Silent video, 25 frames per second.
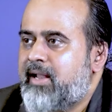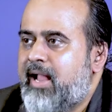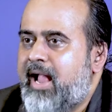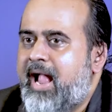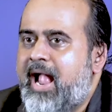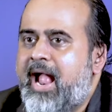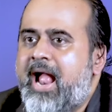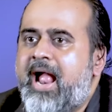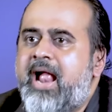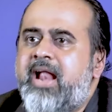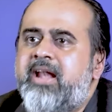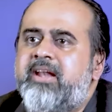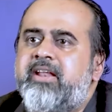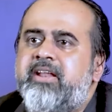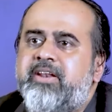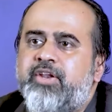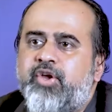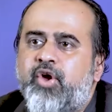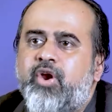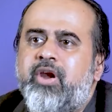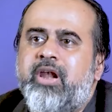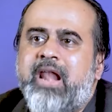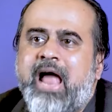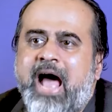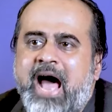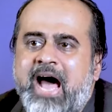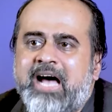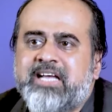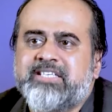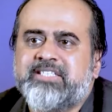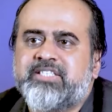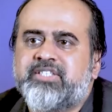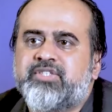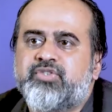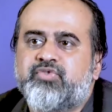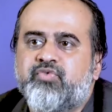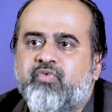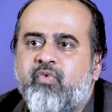And in your
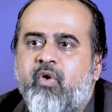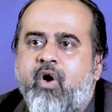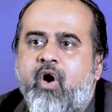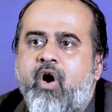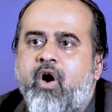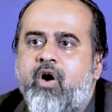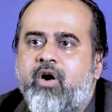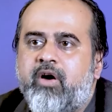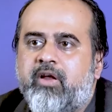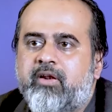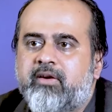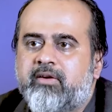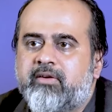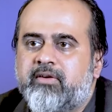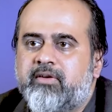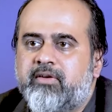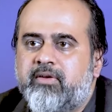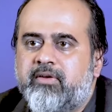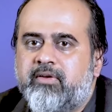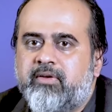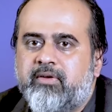last war,